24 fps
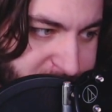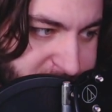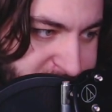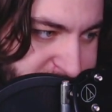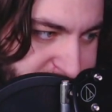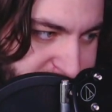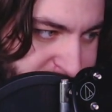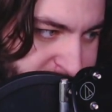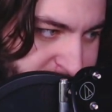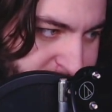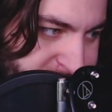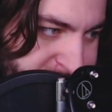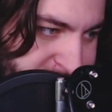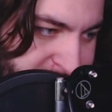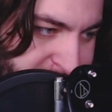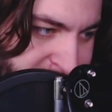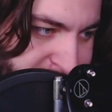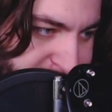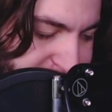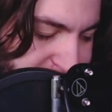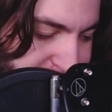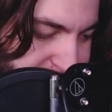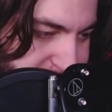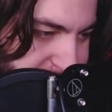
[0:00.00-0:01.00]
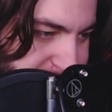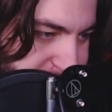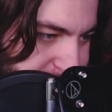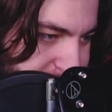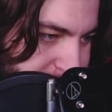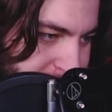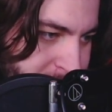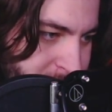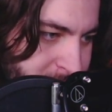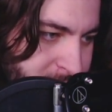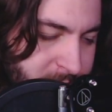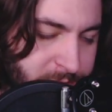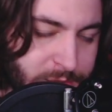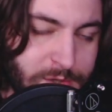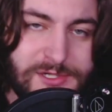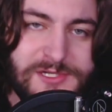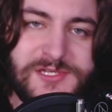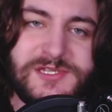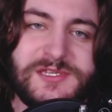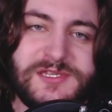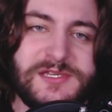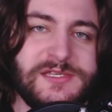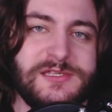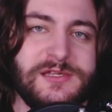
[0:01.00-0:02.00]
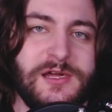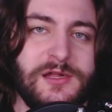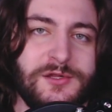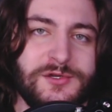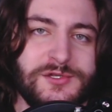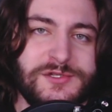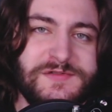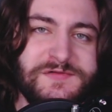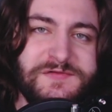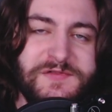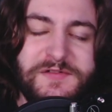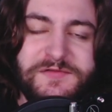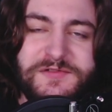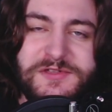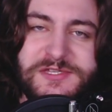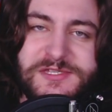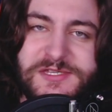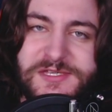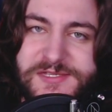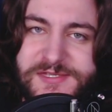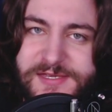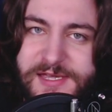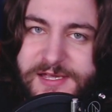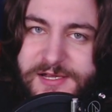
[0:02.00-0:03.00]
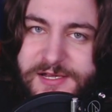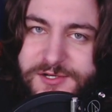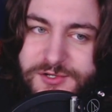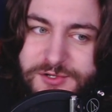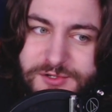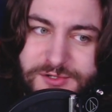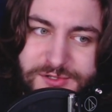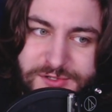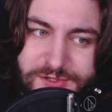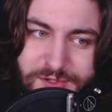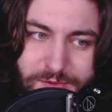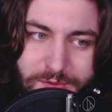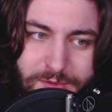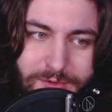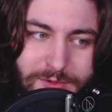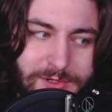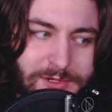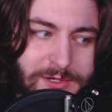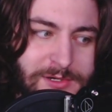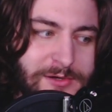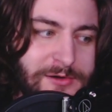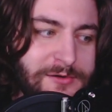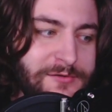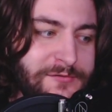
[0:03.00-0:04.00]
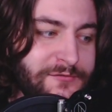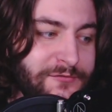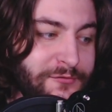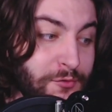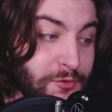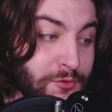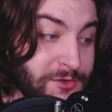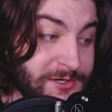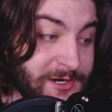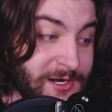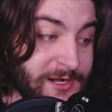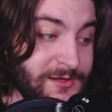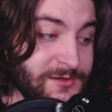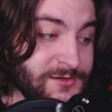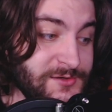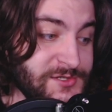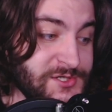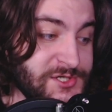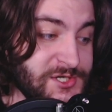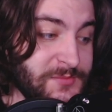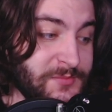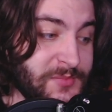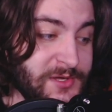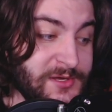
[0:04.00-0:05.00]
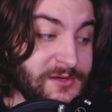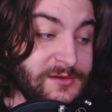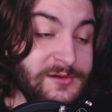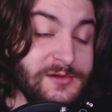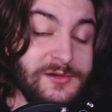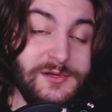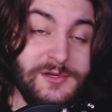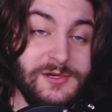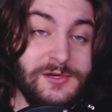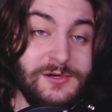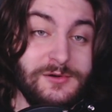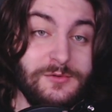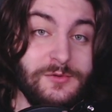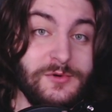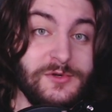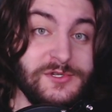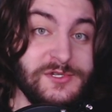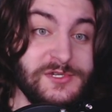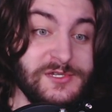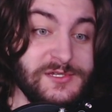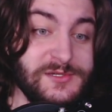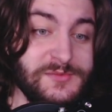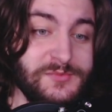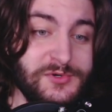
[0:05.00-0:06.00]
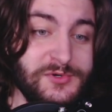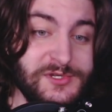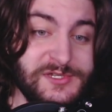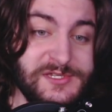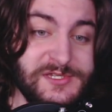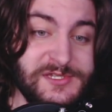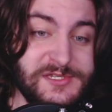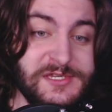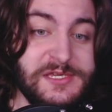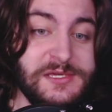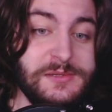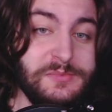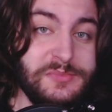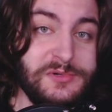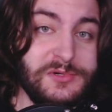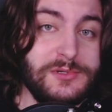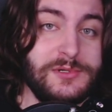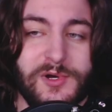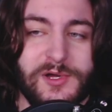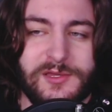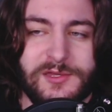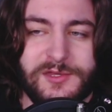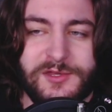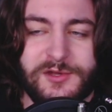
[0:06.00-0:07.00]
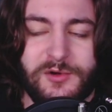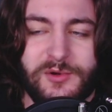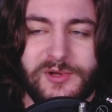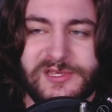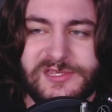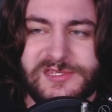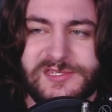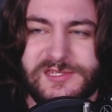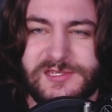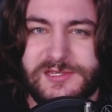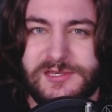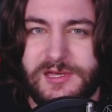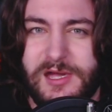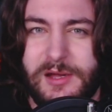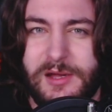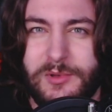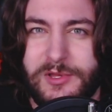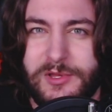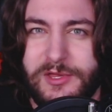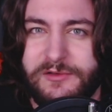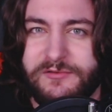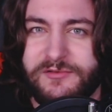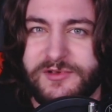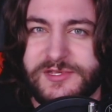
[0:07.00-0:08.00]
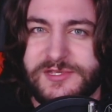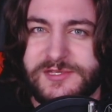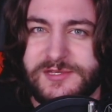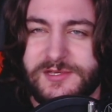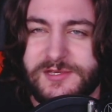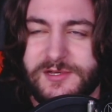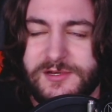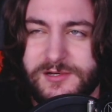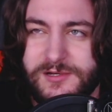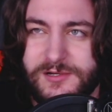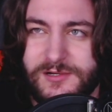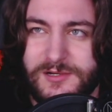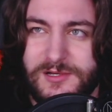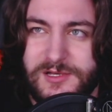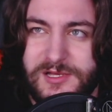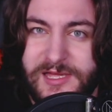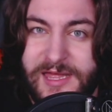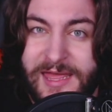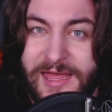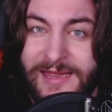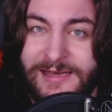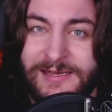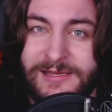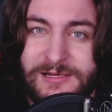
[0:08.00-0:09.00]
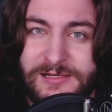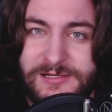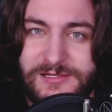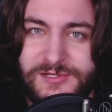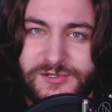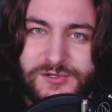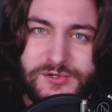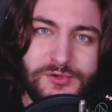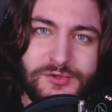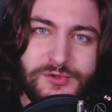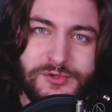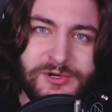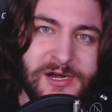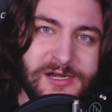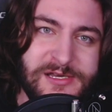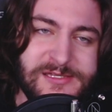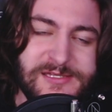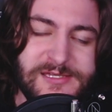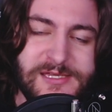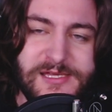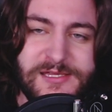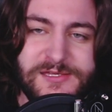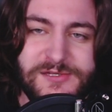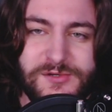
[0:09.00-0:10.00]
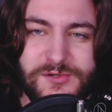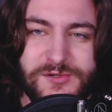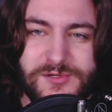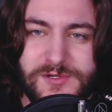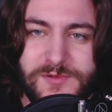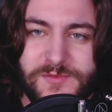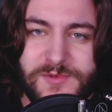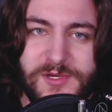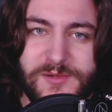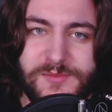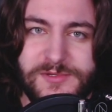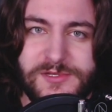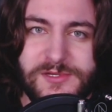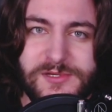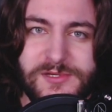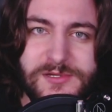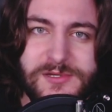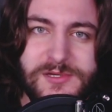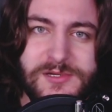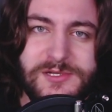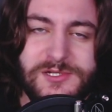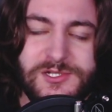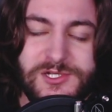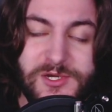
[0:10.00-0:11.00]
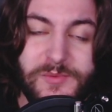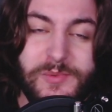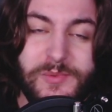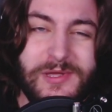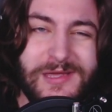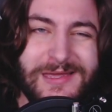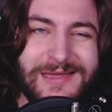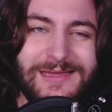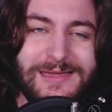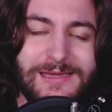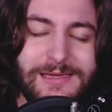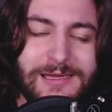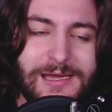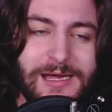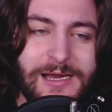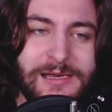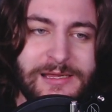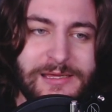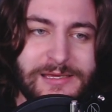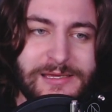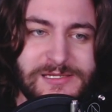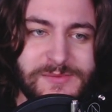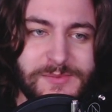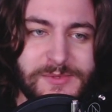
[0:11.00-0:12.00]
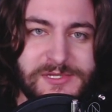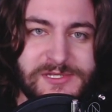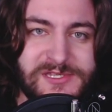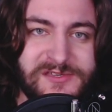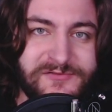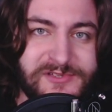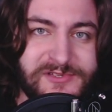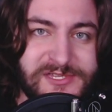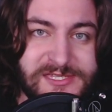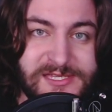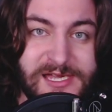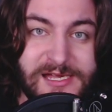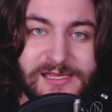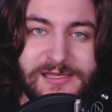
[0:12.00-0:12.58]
Each of those sound fonts cost $6.50 extra. So $40 shipping, which is pretty steep. But, I believe it's Canada to United States. So sometimes the shipping can get kind of expensive.